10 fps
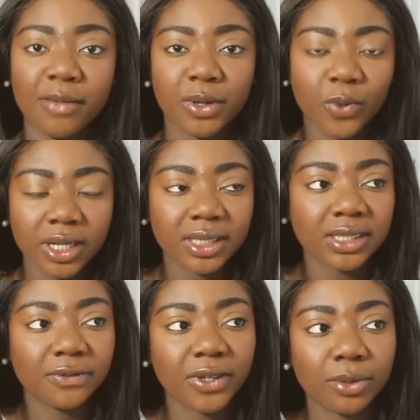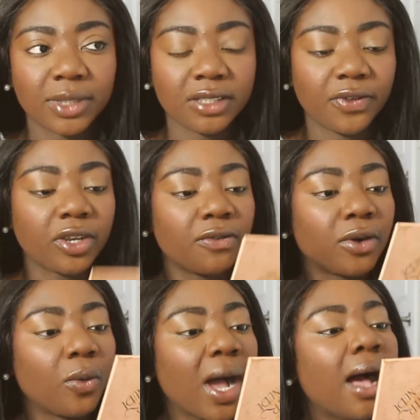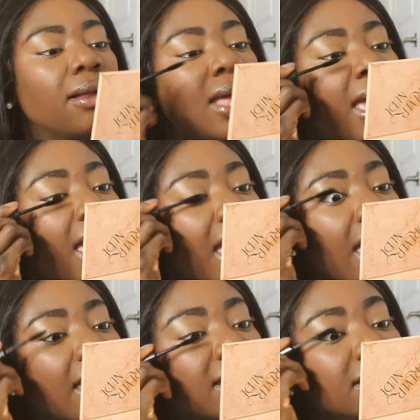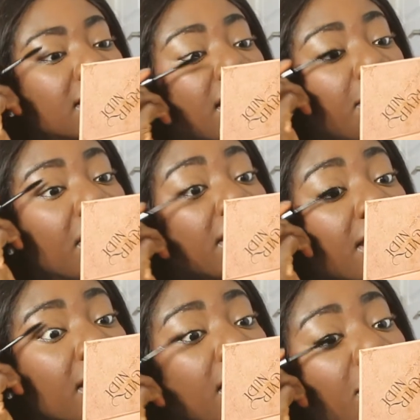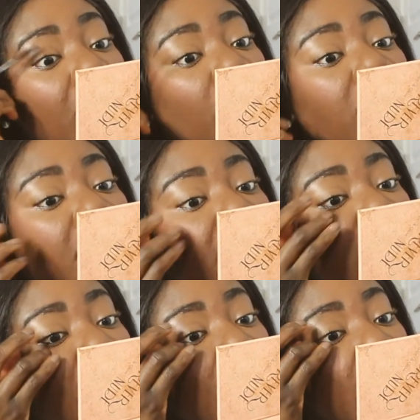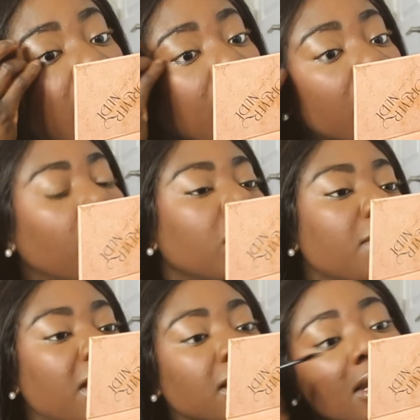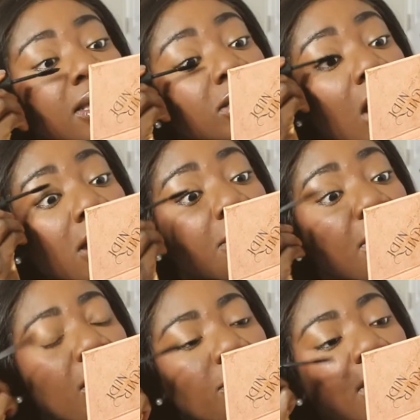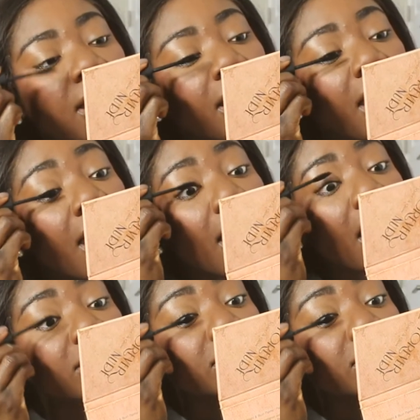been wanting to film this video for a while and been thinking about what am I gonna talk about, but I was